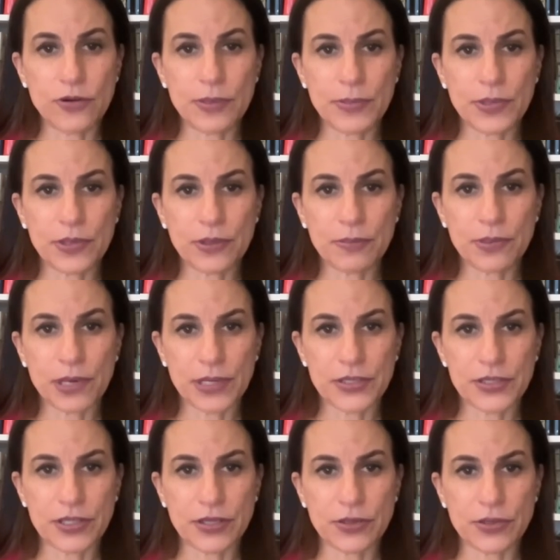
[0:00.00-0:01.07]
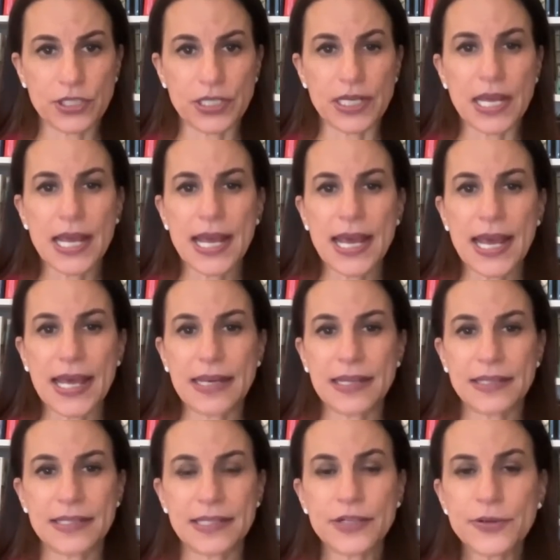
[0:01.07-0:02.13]
criminal prosecution. And
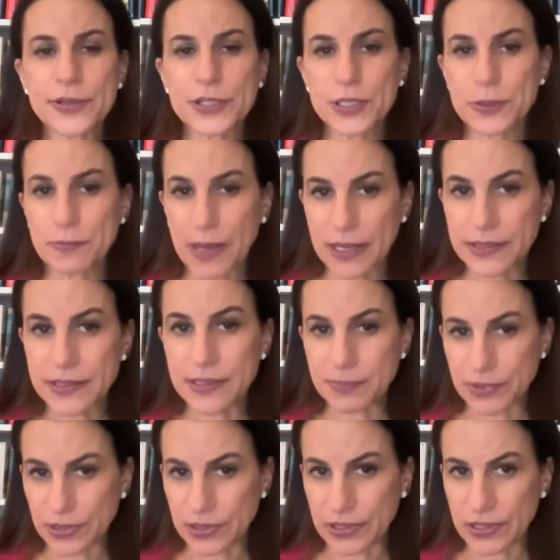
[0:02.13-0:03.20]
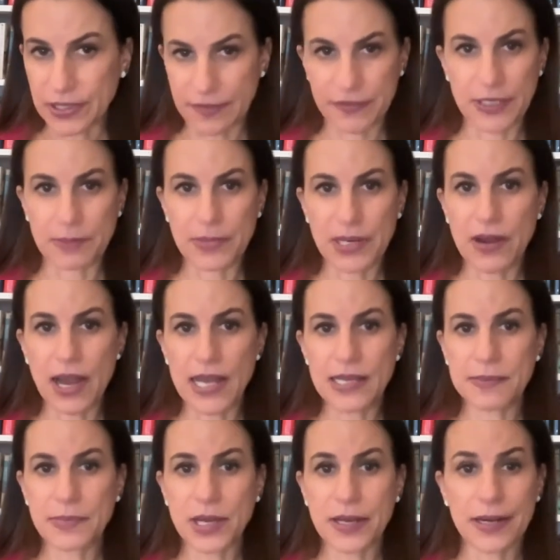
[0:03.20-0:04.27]
it's irresponsible of him. Now, I
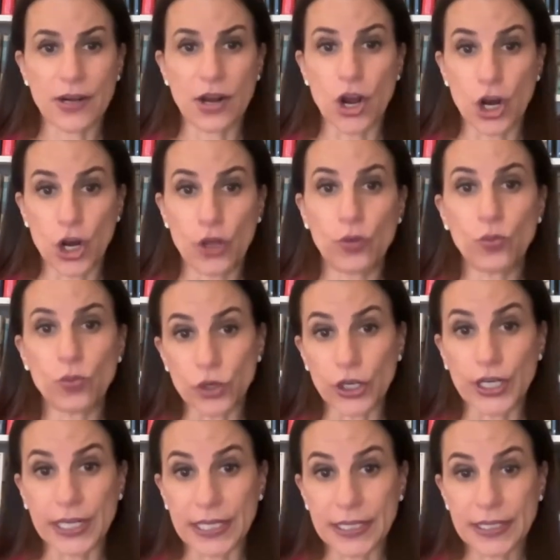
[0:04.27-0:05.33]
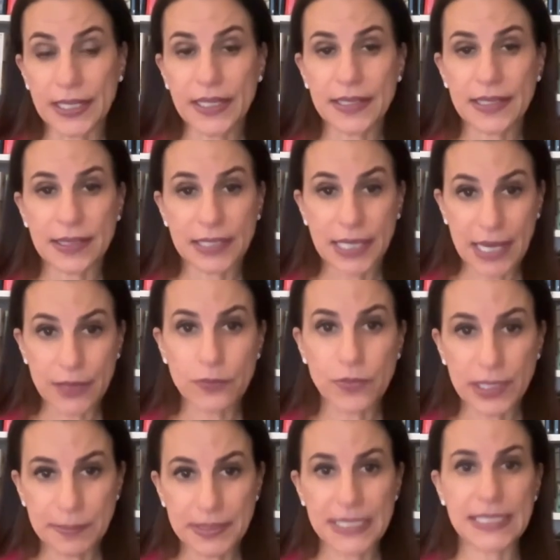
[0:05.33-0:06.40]
am not at all worried that the
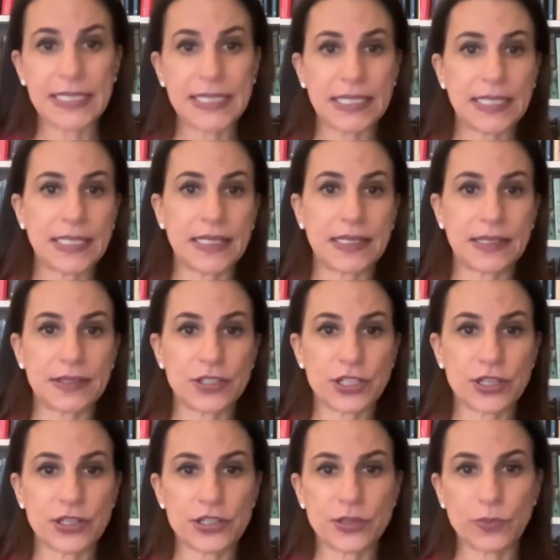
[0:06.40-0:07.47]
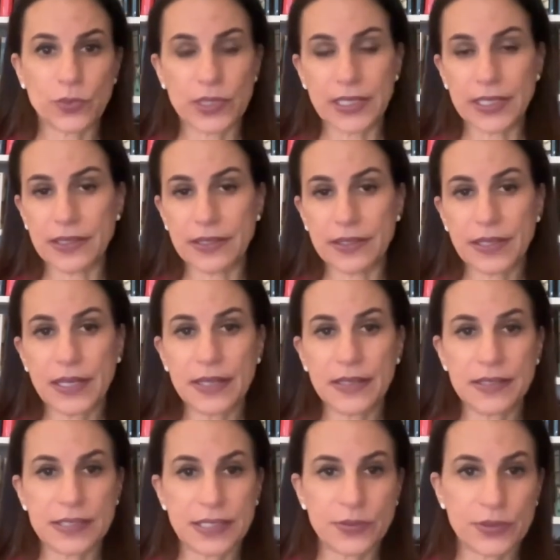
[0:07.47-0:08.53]
NYPD, in conjunction with
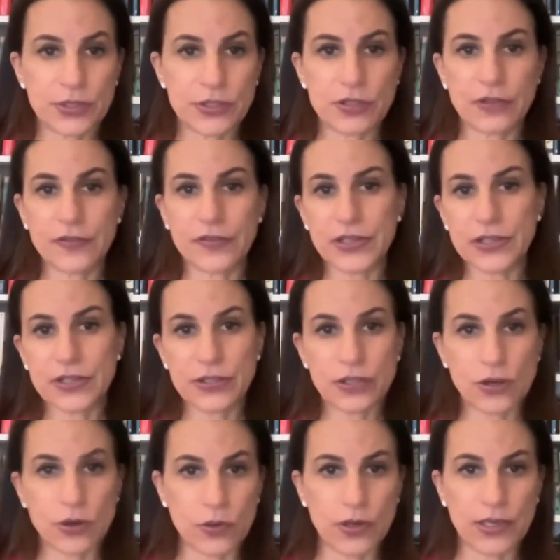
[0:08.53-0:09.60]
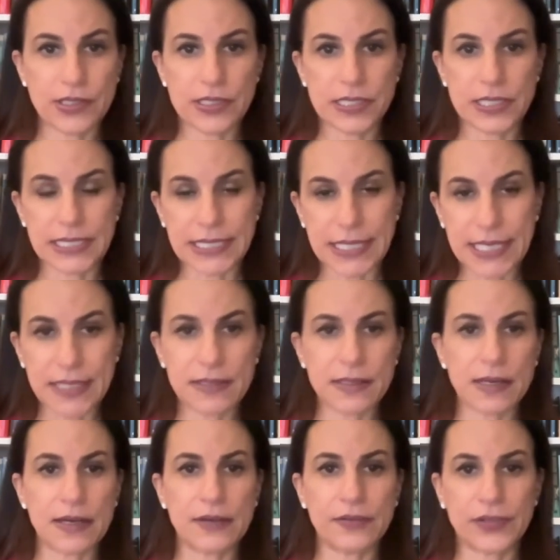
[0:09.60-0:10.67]
the Secret Service, the courts, the DA's
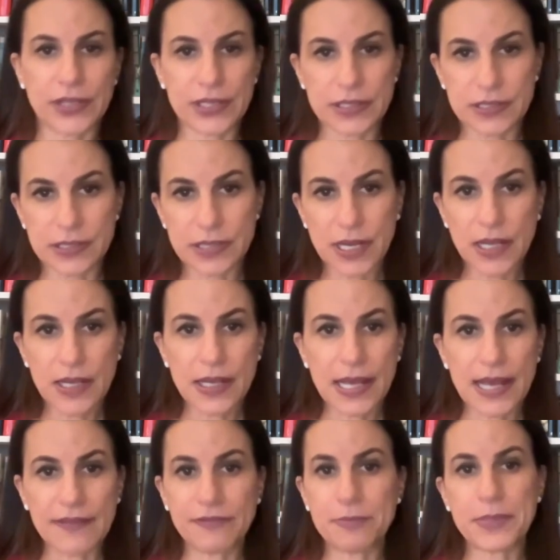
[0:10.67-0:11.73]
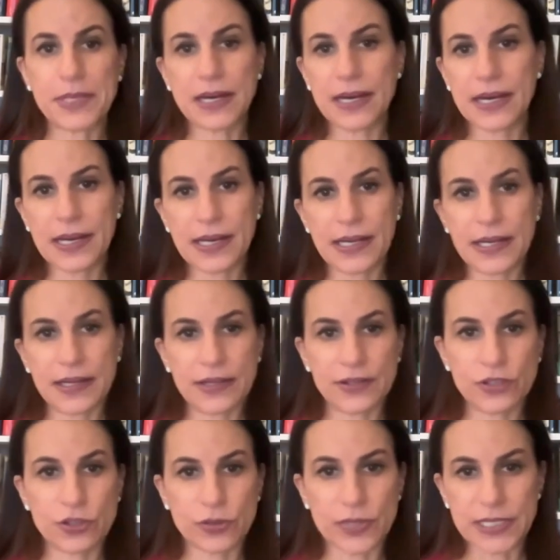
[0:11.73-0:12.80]
office,
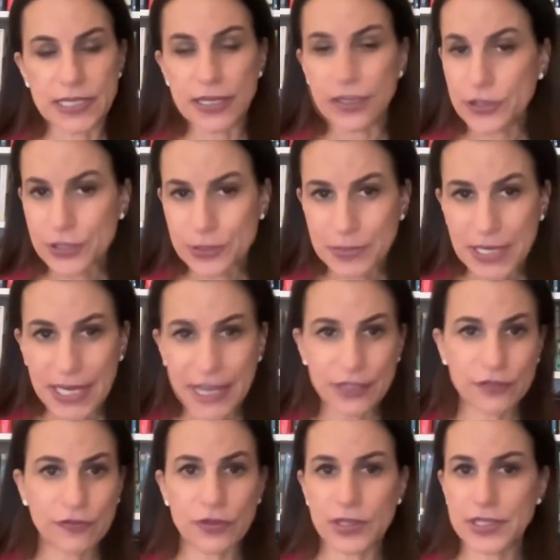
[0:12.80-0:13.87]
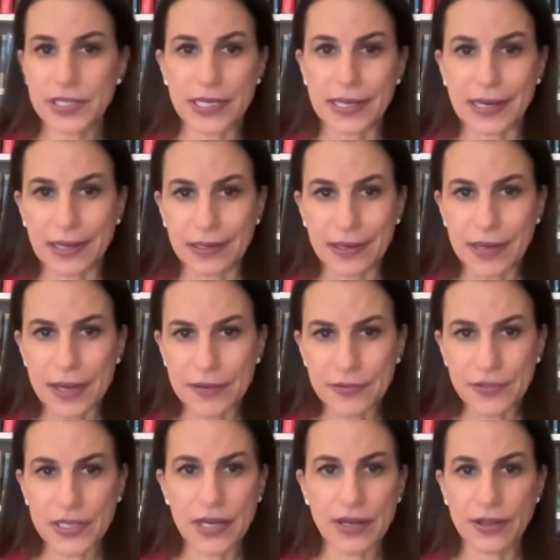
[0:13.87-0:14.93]
FBI, Joint Terrorism Task Force, and
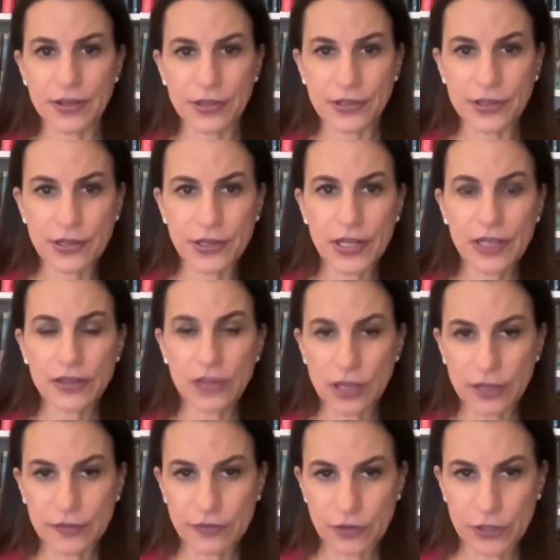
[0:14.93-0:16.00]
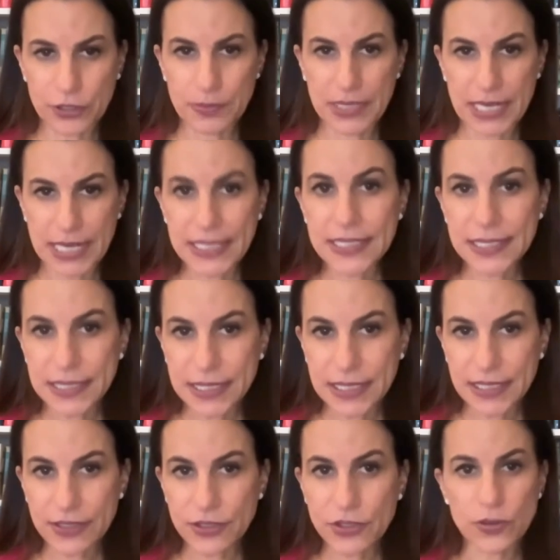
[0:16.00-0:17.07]
every other law enforcement
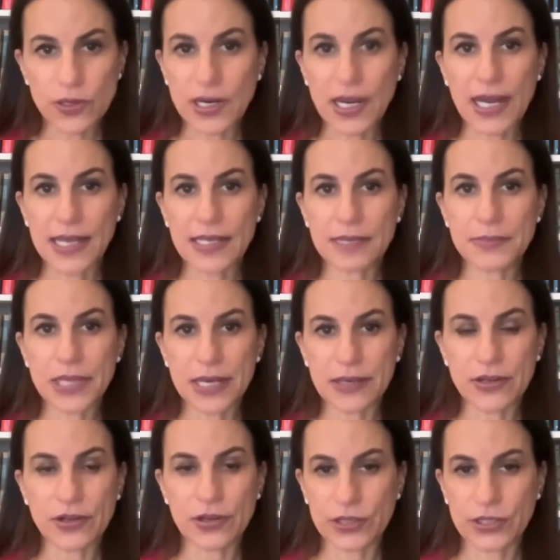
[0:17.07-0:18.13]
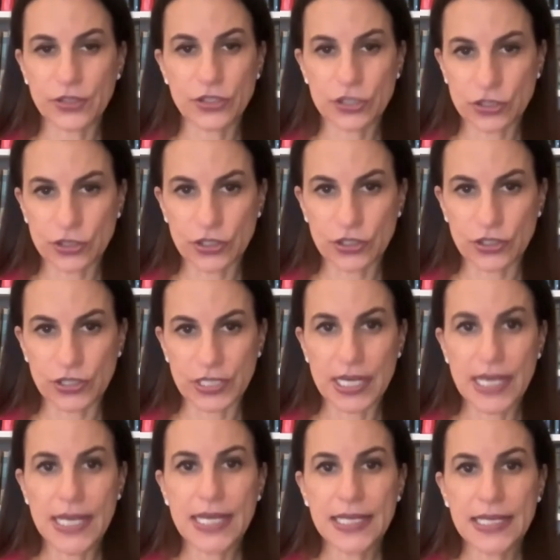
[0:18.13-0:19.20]
entity in New York, I am not at all concerned
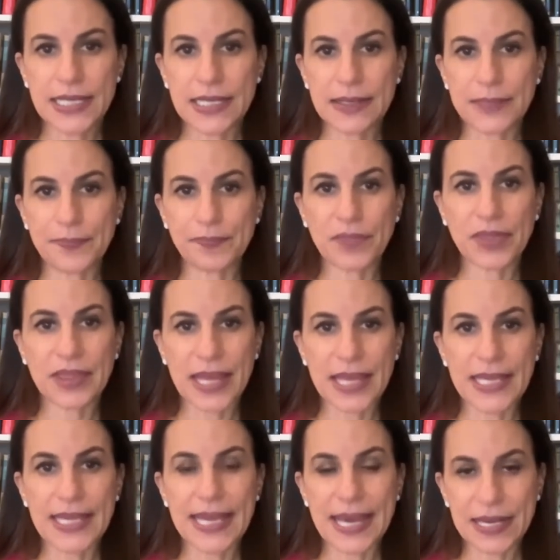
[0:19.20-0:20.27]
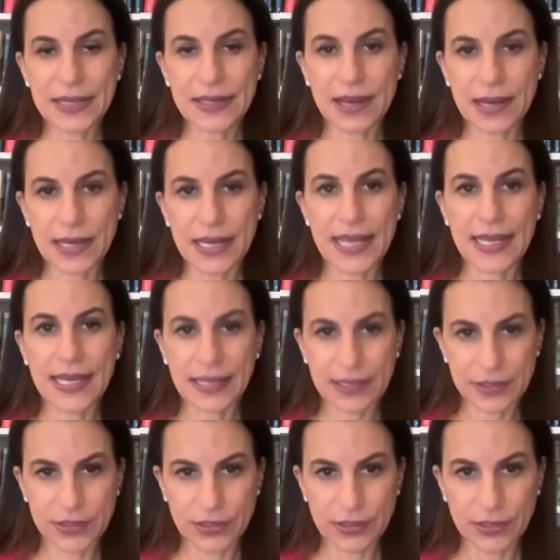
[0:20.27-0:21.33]
that they cannot
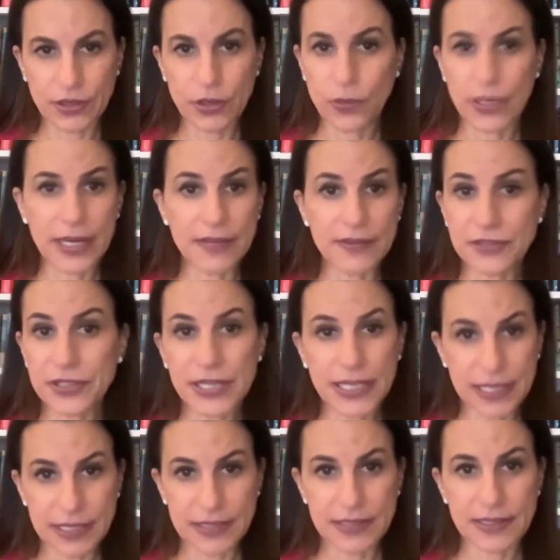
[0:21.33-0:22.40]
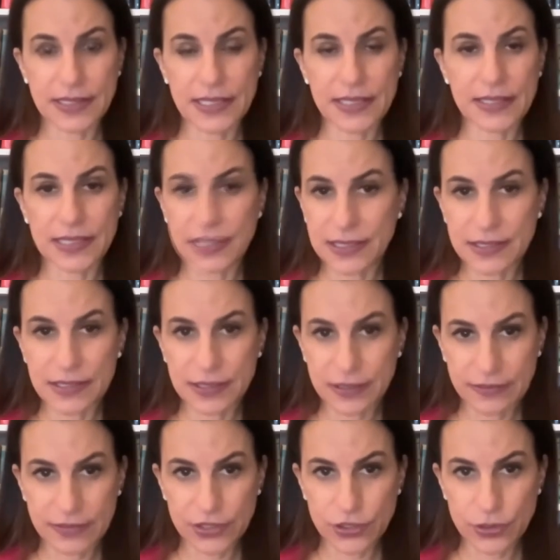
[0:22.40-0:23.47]
handle whatever it is that these
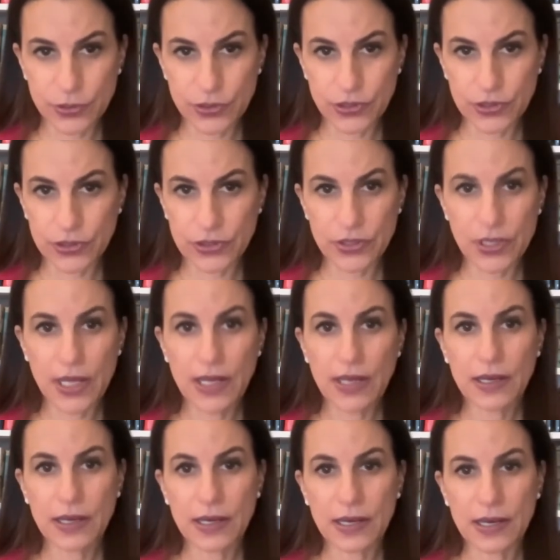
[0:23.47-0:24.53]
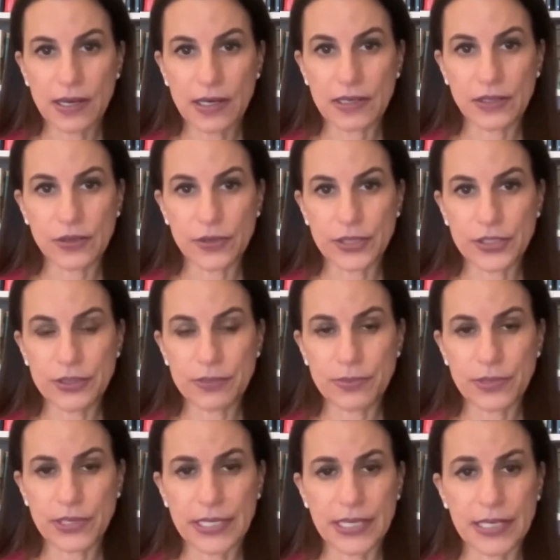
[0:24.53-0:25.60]
individuals are going to
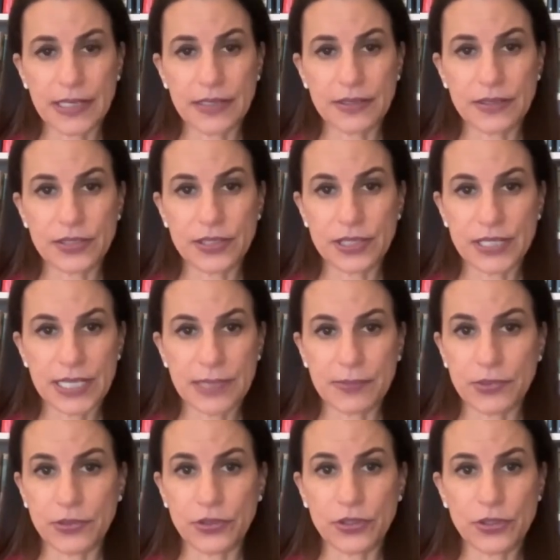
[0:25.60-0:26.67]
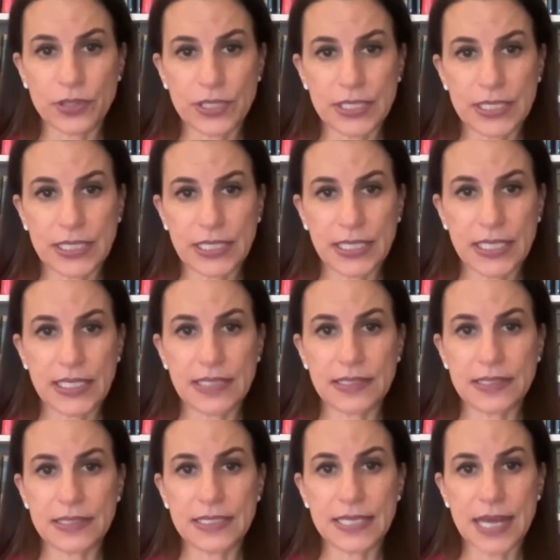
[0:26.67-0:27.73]
bring to the table. New York City
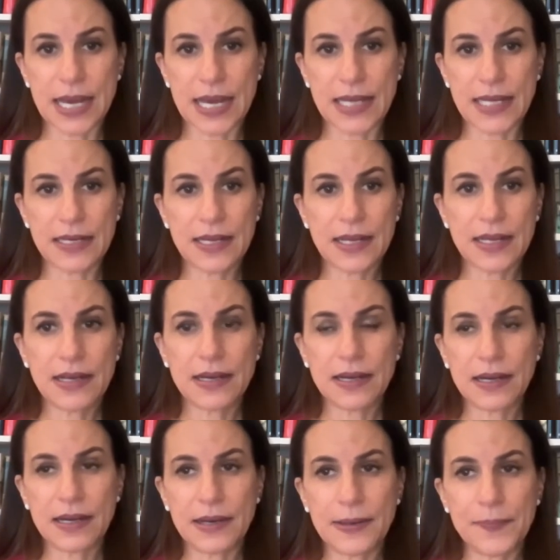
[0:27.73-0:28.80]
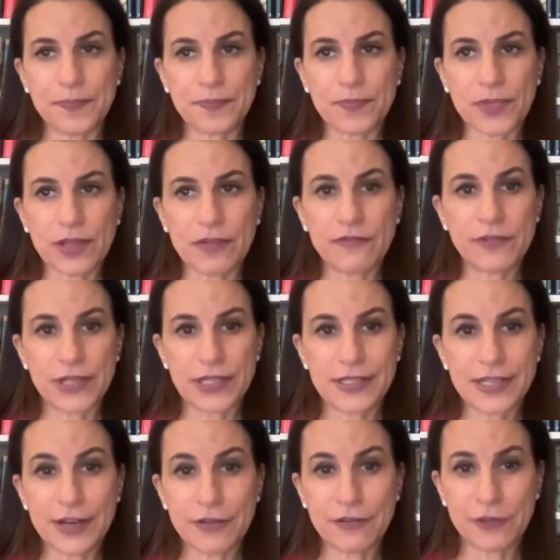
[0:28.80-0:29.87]
is not,
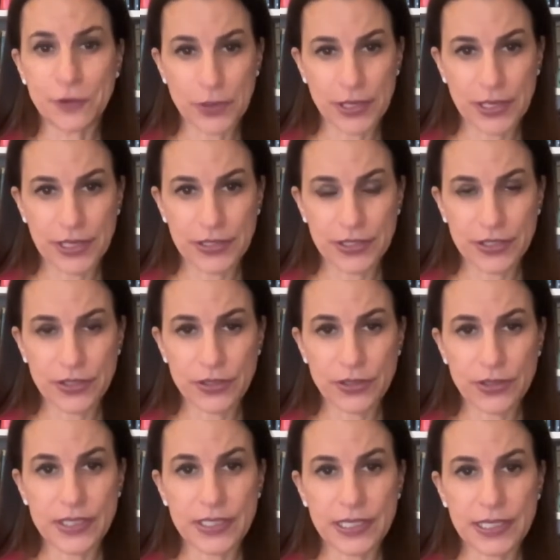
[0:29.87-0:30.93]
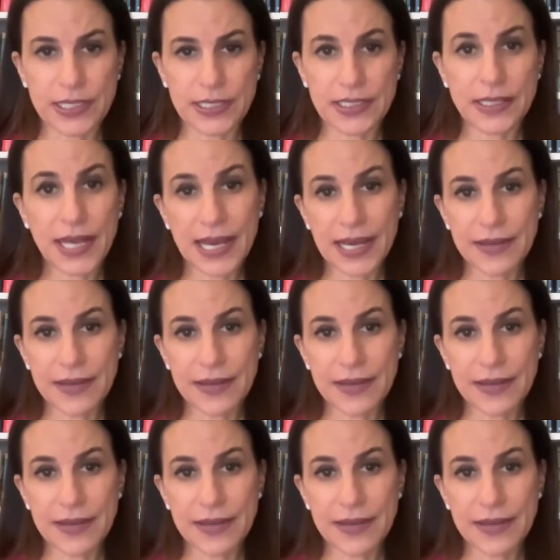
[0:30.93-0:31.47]
it's not foreign to New York City to